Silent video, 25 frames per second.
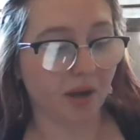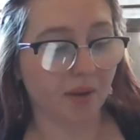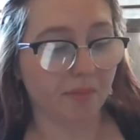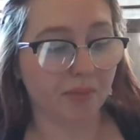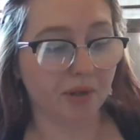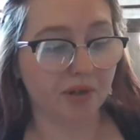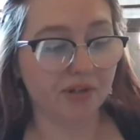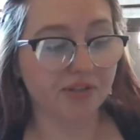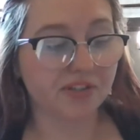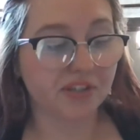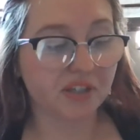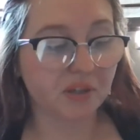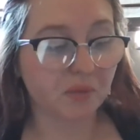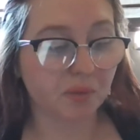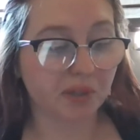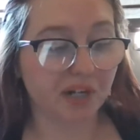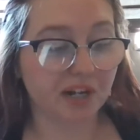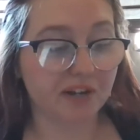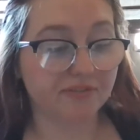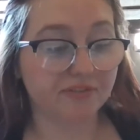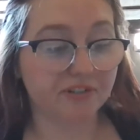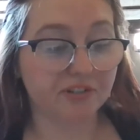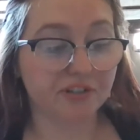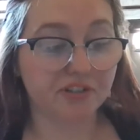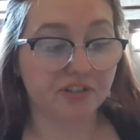Personally, when
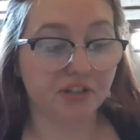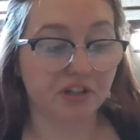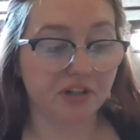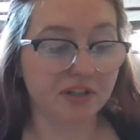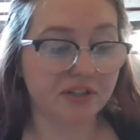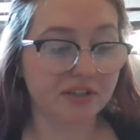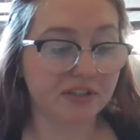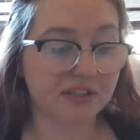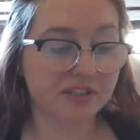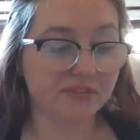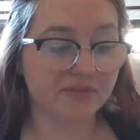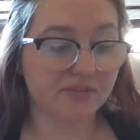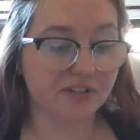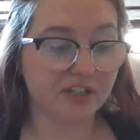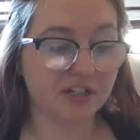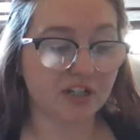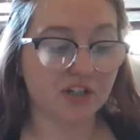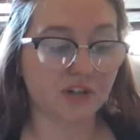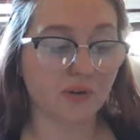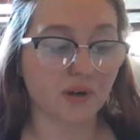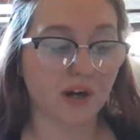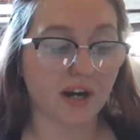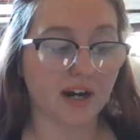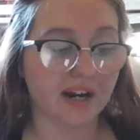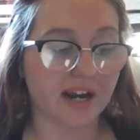I first started this
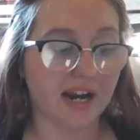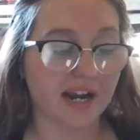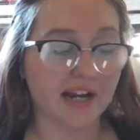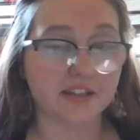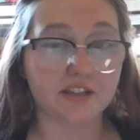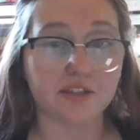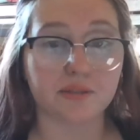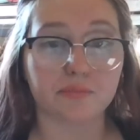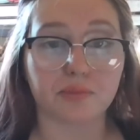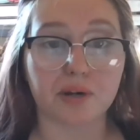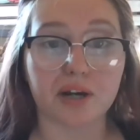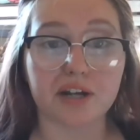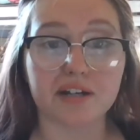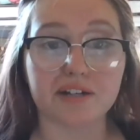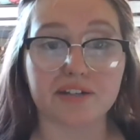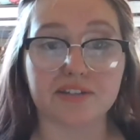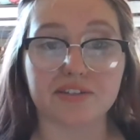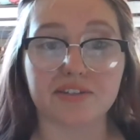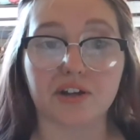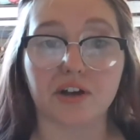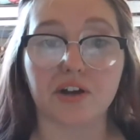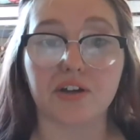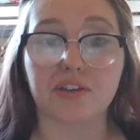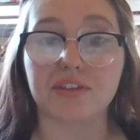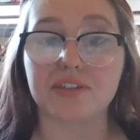video, I had the
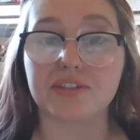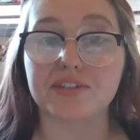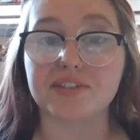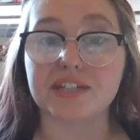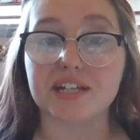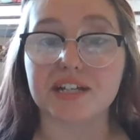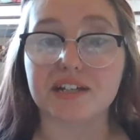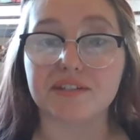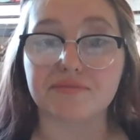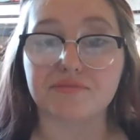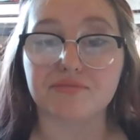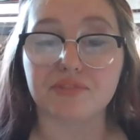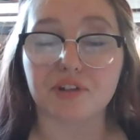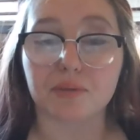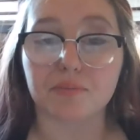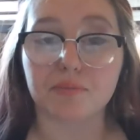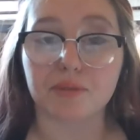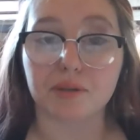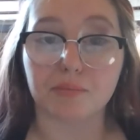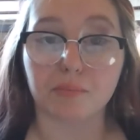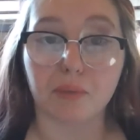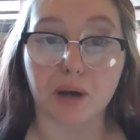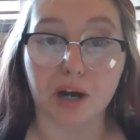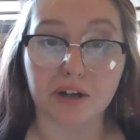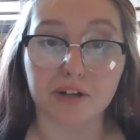brightness on the second from
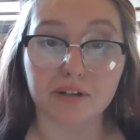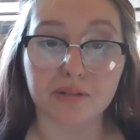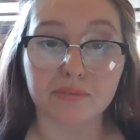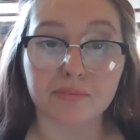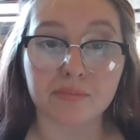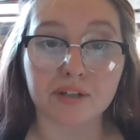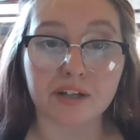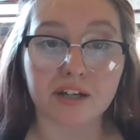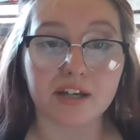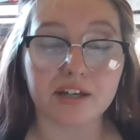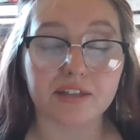the bottom.